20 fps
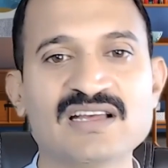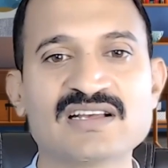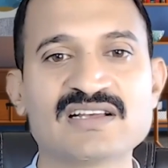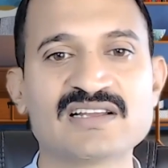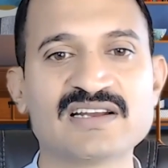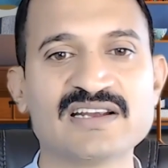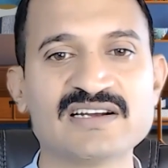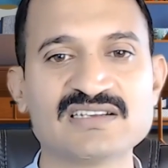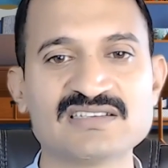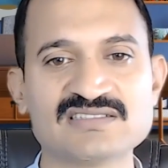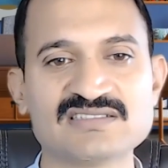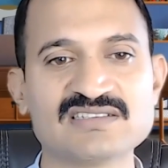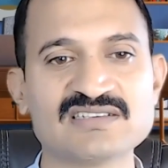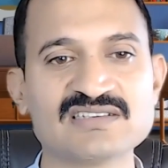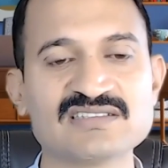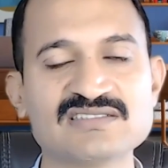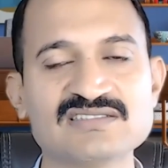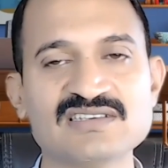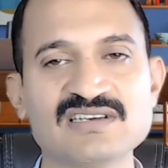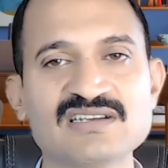create a
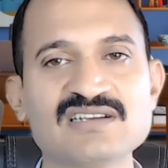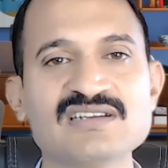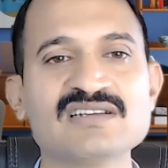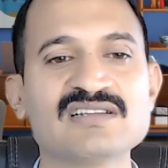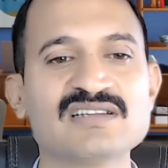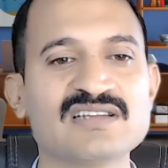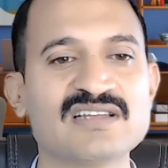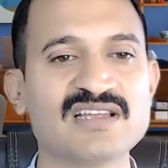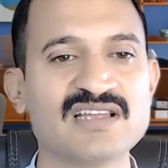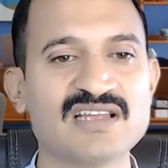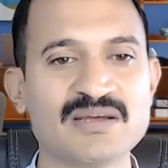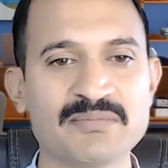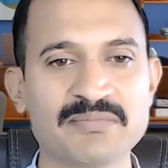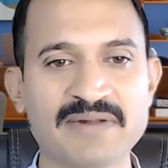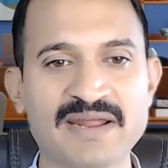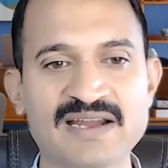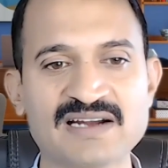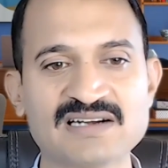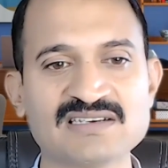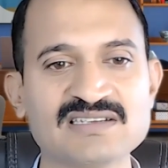structure,
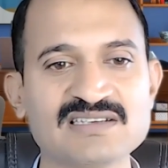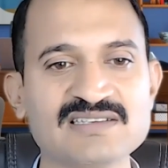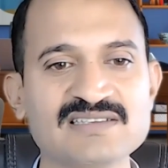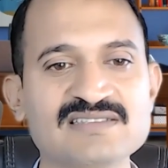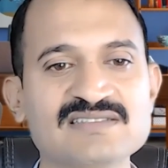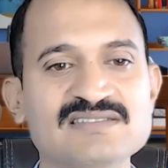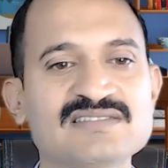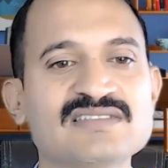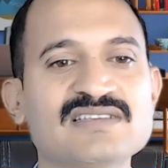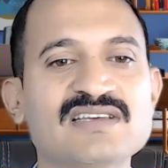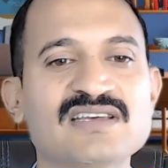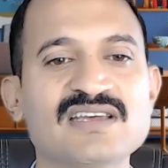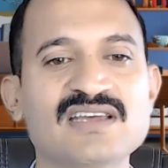practice,